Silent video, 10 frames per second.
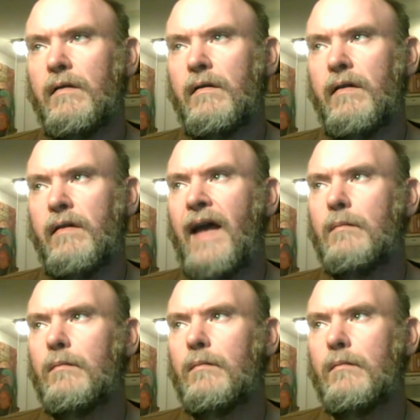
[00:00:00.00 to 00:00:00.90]
that
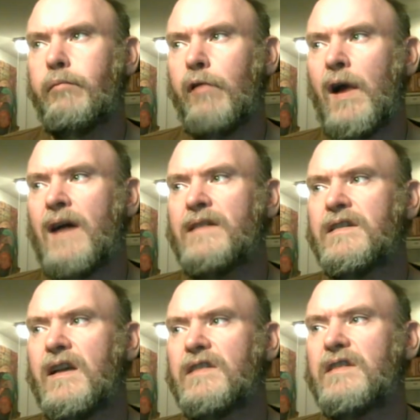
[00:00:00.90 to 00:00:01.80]

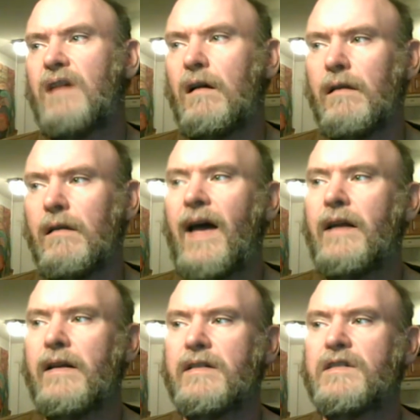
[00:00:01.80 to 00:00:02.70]
process
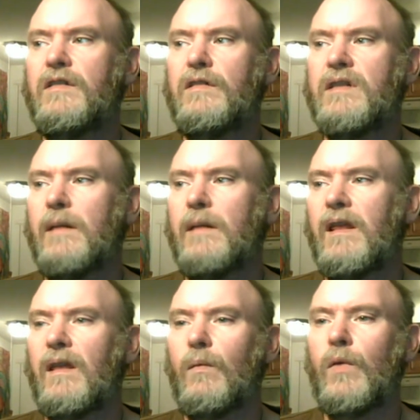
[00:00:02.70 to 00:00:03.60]
allowed us to do
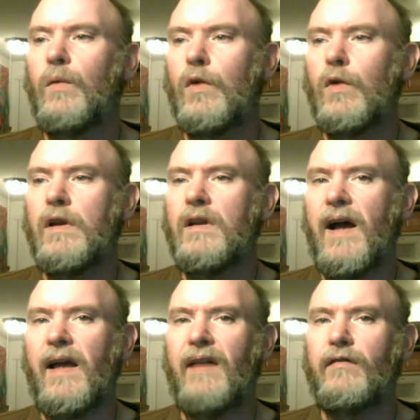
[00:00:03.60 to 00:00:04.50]
something that we would
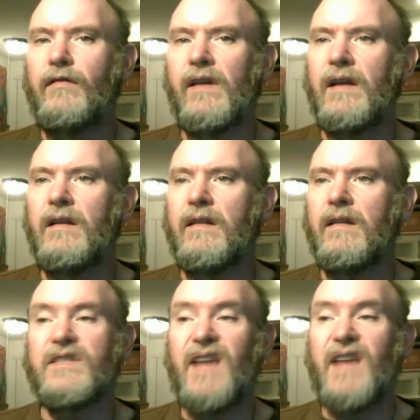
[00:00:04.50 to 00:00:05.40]
not have done
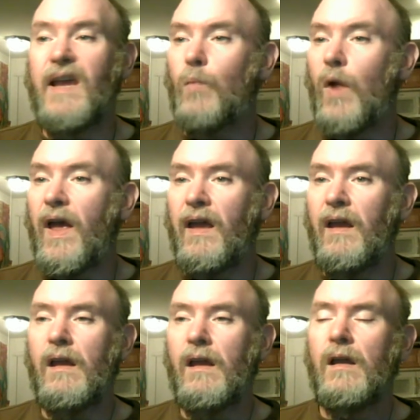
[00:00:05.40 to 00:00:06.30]
the same
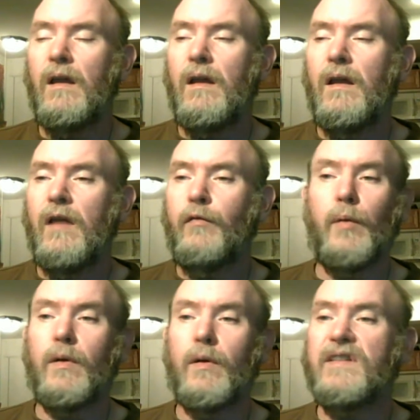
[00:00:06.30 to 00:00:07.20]
way if we
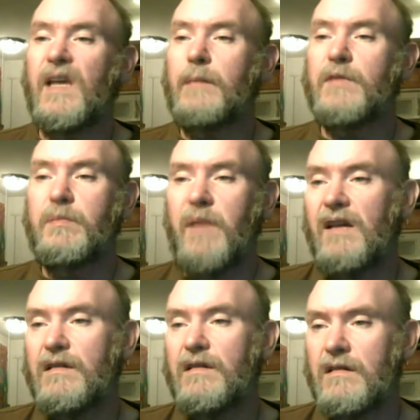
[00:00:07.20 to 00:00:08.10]
were in the same
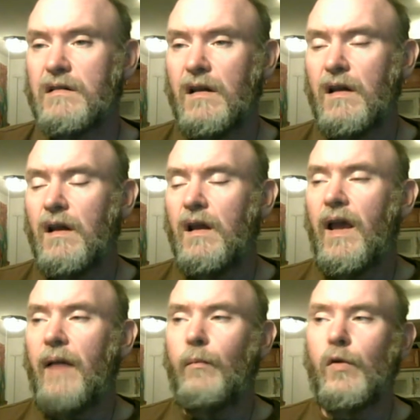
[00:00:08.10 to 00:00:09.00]
space,
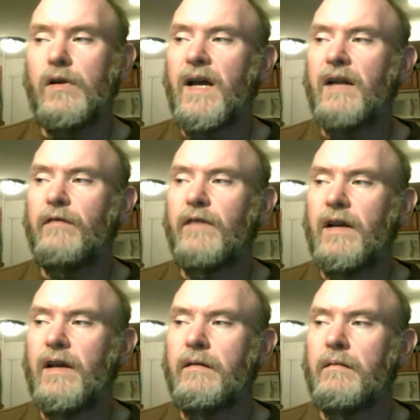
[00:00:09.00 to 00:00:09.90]
and would not have
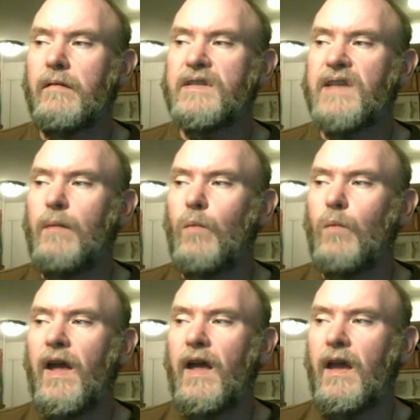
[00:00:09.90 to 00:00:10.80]
done the same
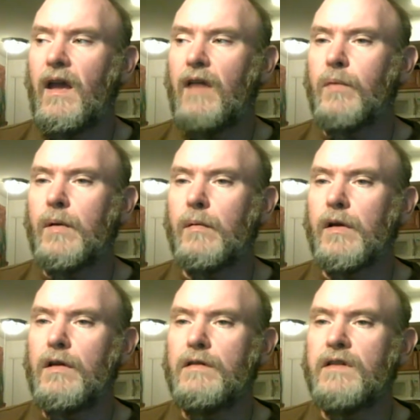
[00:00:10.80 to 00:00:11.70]
way if we were
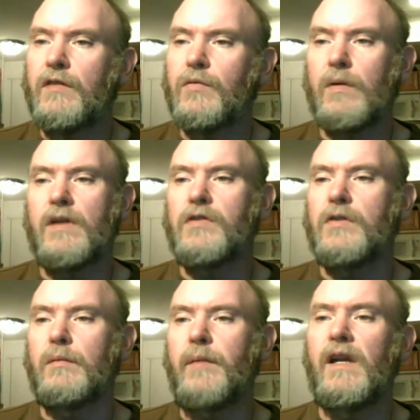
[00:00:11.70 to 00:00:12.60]
using
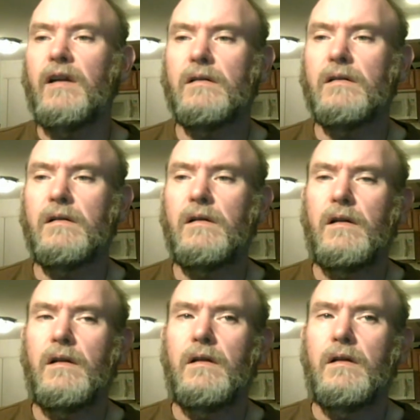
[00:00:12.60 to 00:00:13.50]
traditional media.
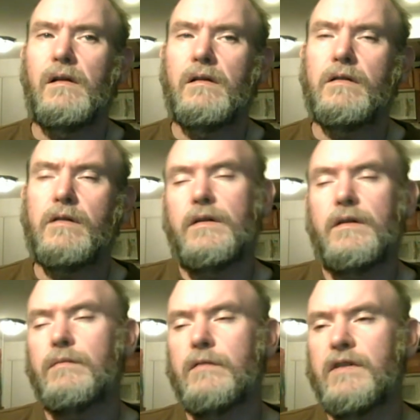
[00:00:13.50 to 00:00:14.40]
So
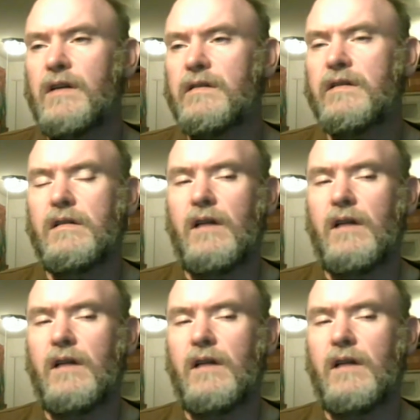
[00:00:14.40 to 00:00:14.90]
as a result,